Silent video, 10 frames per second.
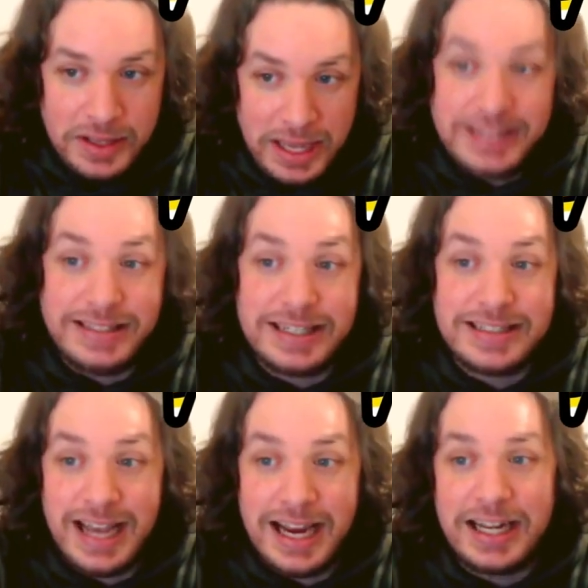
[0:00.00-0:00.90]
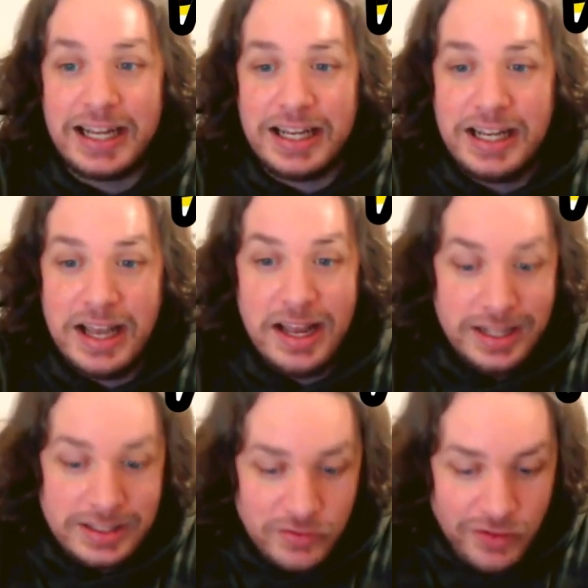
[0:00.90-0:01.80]
it's exciting it
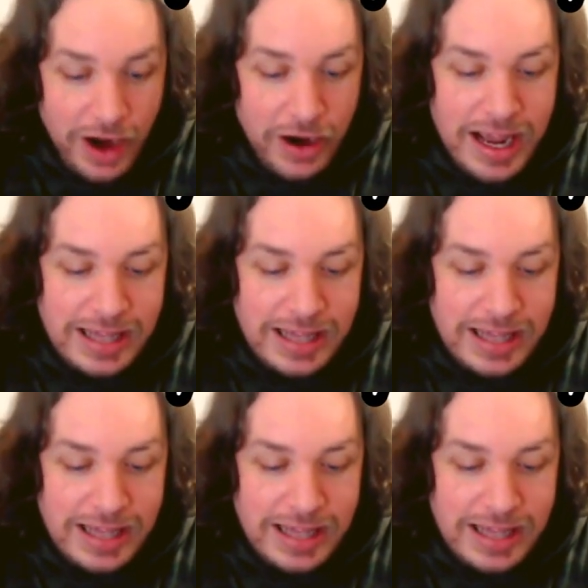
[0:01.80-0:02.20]
is very